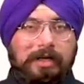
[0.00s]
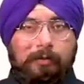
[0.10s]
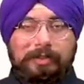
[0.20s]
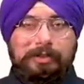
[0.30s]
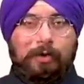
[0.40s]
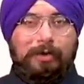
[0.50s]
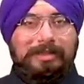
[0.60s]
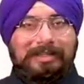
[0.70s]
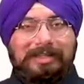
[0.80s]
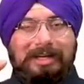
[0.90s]
Now we saw
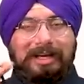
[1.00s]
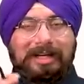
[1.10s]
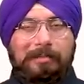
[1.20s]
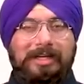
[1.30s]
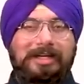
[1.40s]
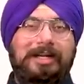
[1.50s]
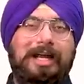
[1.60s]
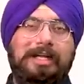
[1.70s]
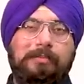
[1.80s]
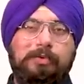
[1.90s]
that there are limited
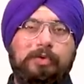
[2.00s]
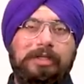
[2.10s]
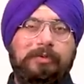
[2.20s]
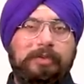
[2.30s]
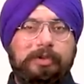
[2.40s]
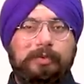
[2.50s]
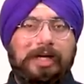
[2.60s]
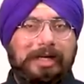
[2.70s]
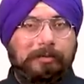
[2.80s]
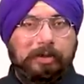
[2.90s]
items only which we
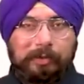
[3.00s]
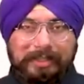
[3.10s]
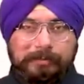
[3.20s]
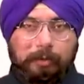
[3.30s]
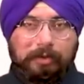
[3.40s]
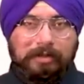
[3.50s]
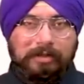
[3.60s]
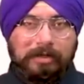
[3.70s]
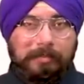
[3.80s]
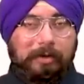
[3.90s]
are able to export
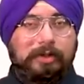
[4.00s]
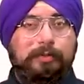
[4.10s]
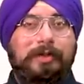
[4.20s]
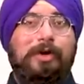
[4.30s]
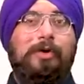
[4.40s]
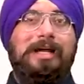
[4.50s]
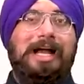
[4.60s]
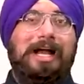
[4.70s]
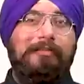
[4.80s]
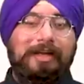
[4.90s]
because we are not
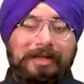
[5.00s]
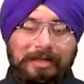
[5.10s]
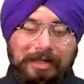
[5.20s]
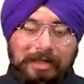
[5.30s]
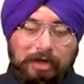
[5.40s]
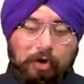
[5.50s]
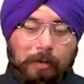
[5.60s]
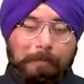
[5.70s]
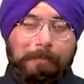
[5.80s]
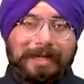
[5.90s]
having
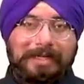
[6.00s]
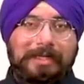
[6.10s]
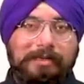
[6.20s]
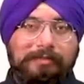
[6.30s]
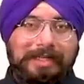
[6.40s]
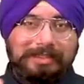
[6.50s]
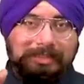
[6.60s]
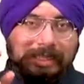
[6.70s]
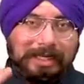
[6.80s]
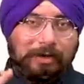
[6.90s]

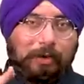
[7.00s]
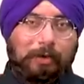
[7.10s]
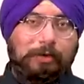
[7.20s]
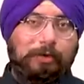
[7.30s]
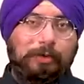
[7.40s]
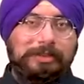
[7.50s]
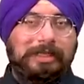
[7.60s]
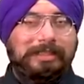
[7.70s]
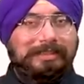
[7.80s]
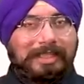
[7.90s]
competitiveness in all
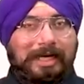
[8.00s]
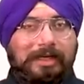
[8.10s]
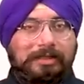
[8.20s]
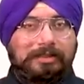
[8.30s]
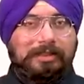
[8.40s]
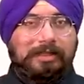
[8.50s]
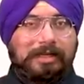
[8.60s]
those sectors.